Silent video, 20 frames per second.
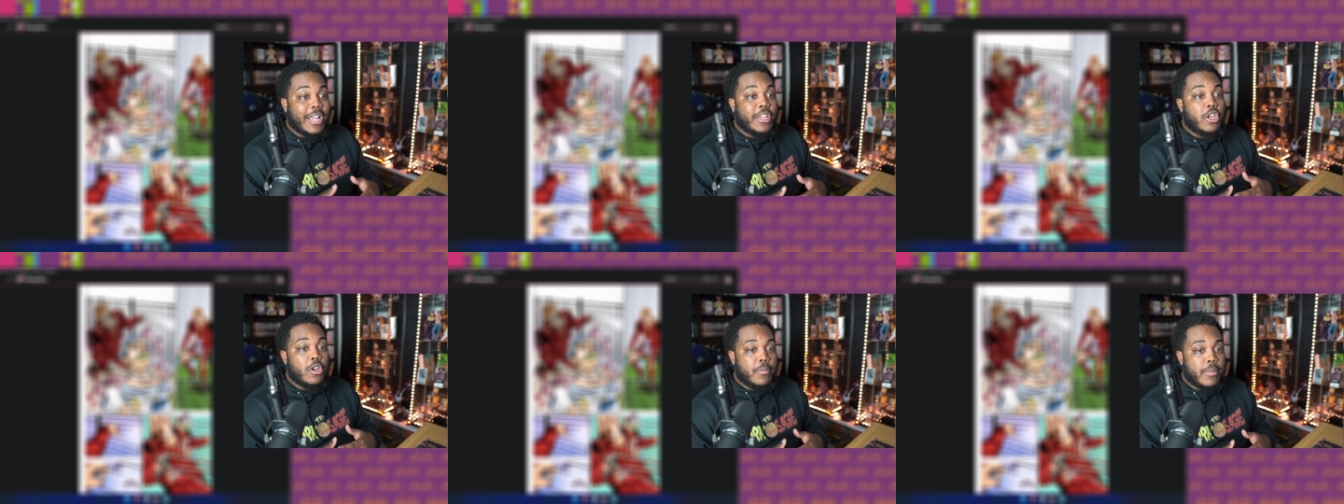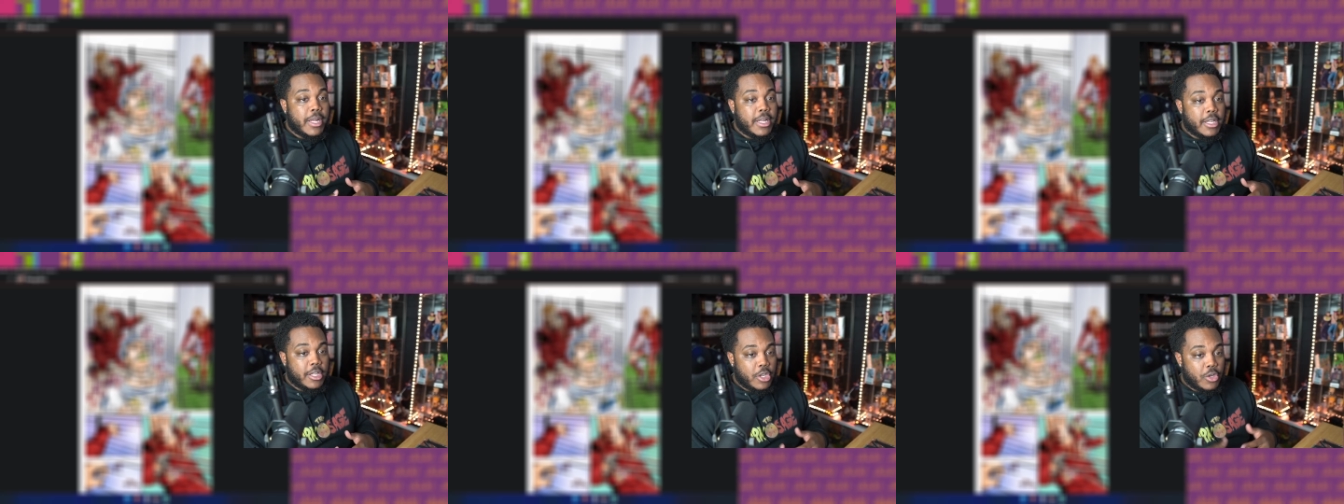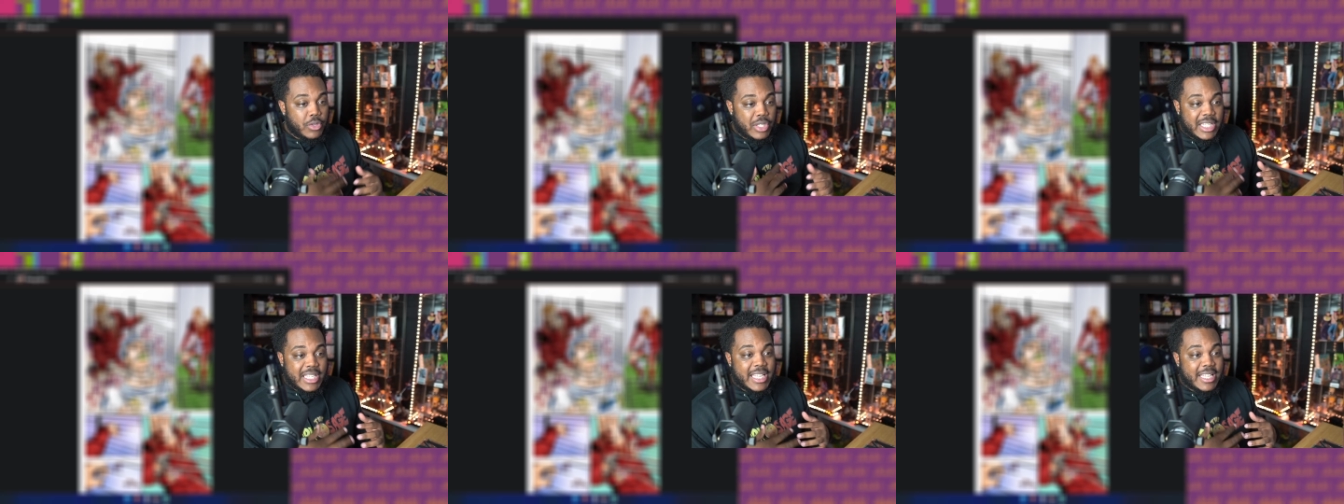human
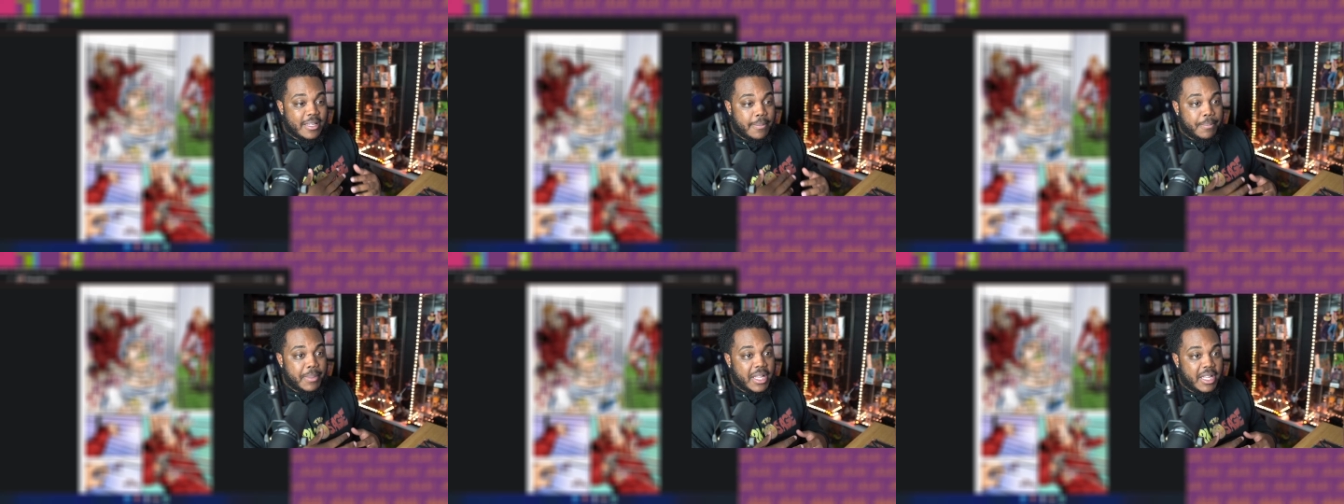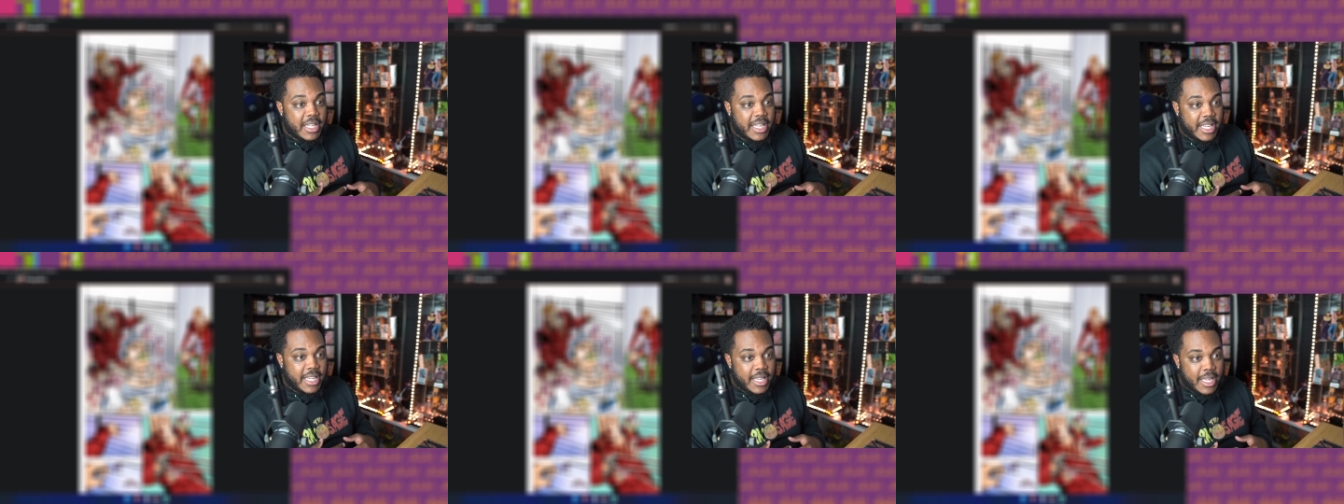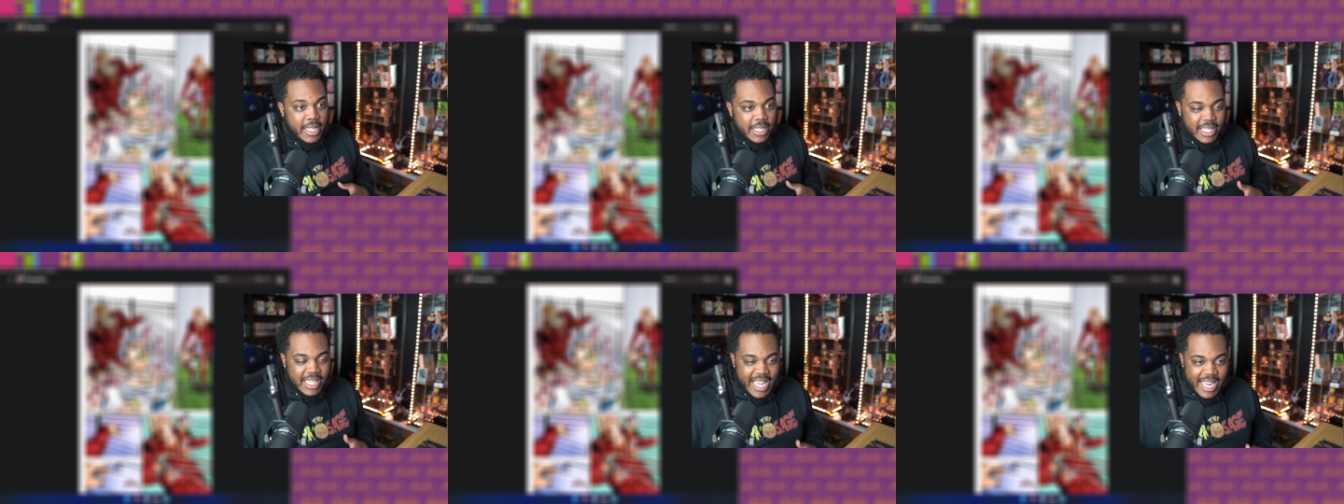uses his ability
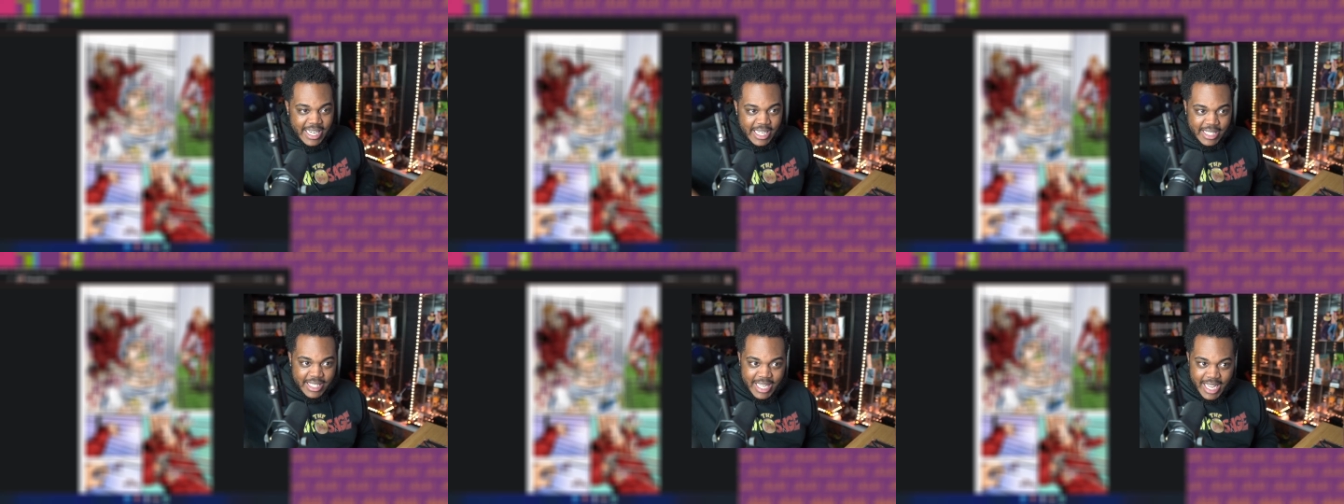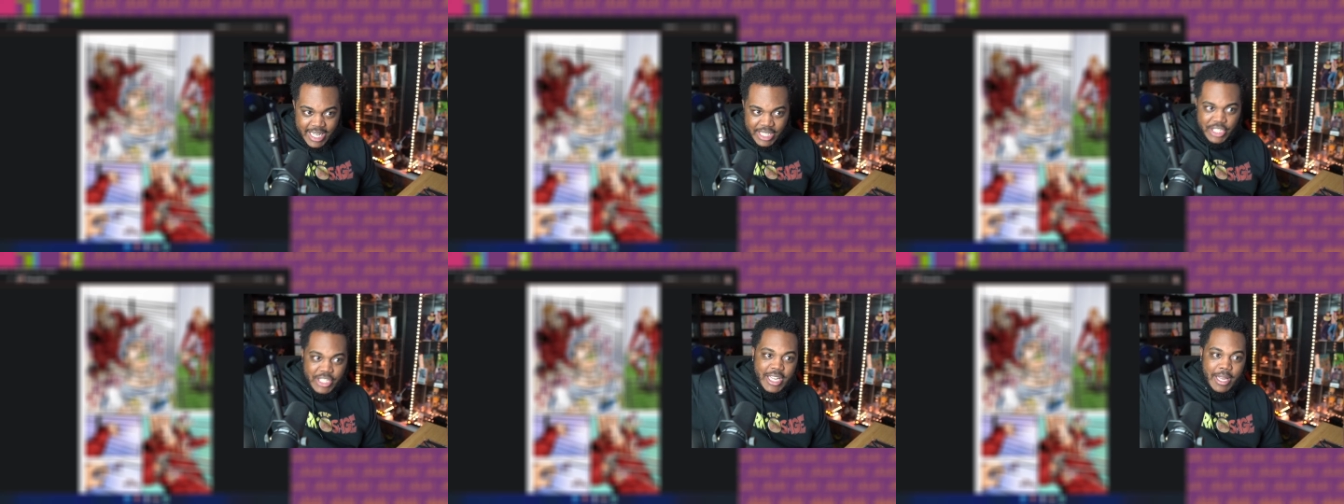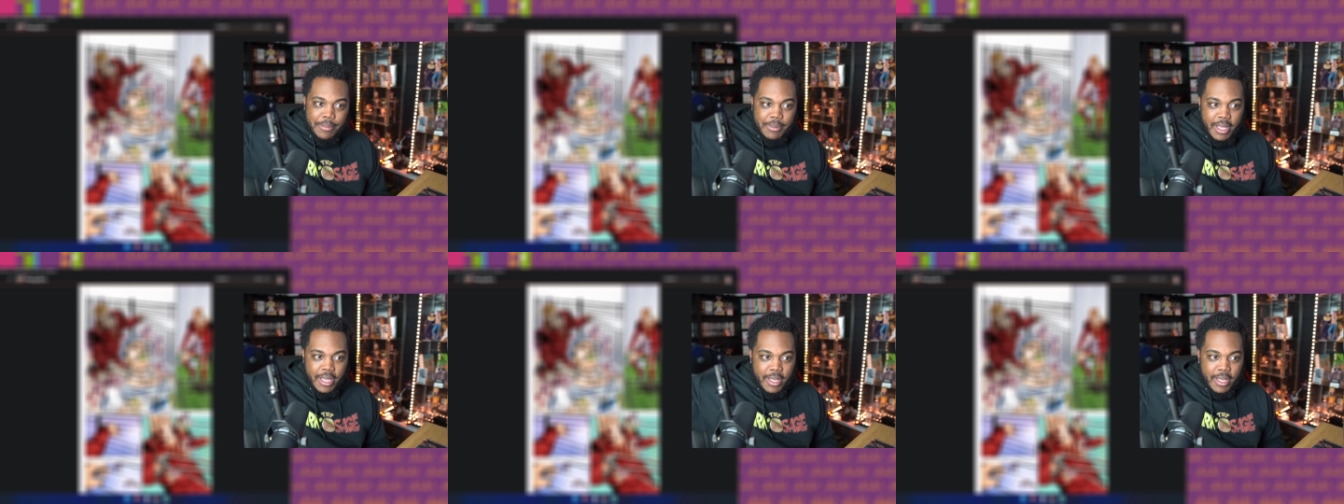to kind of touch something